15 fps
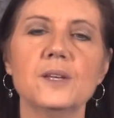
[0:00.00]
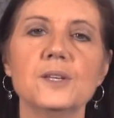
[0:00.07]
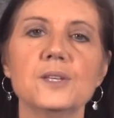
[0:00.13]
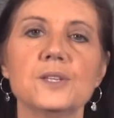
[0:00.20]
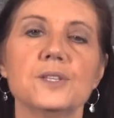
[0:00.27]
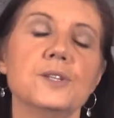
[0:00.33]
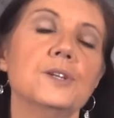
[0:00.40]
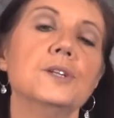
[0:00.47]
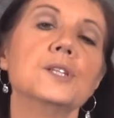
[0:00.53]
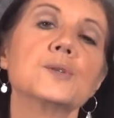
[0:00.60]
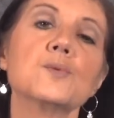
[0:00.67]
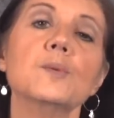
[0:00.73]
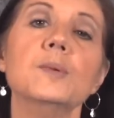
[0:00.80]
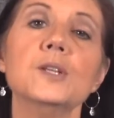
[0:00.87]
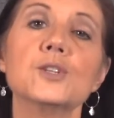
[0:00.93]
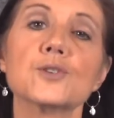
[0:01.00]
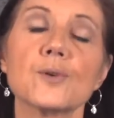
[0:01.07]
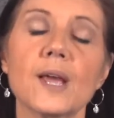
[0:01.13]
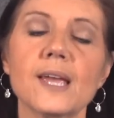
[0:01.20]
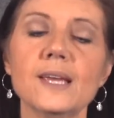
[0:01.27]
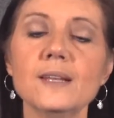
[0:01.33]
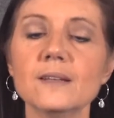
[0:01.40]
Students will be
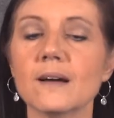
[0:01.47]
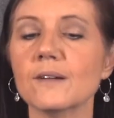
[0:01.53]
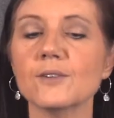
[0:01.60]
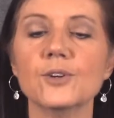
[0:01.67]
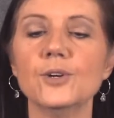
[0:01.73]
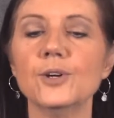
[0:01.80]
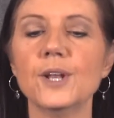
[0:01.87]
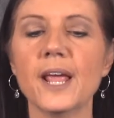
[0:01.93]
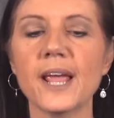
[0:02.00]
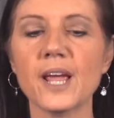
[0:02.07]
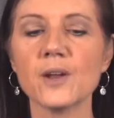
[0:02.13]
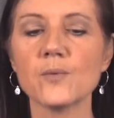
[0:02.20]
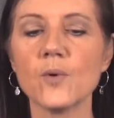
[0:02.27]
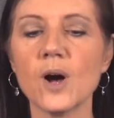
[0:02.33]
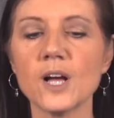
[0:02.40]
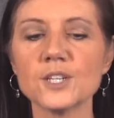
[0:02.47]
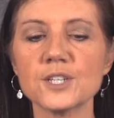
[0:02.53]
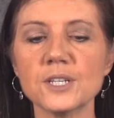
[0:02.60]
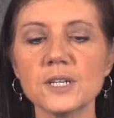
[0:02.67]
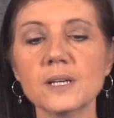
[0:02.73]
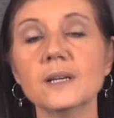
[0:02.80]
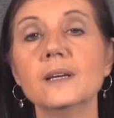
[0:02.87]
trained on good hand
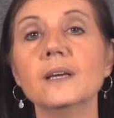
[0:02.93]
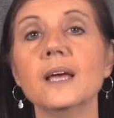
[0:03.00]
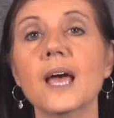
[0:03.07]
washing